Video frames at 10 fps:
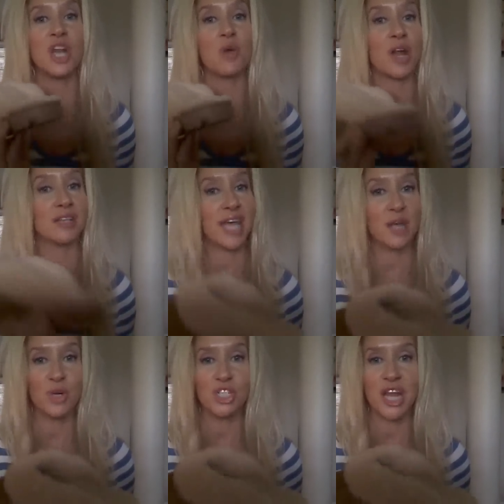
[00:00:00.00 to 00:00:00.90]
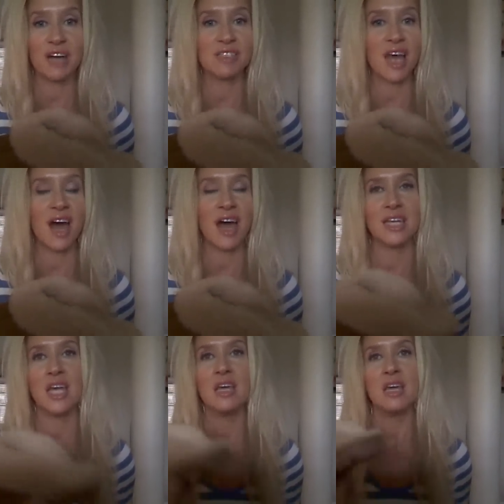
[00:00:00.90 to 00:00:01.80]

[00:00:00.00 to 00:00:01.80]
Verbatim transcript: You know, when I take Bridget outside,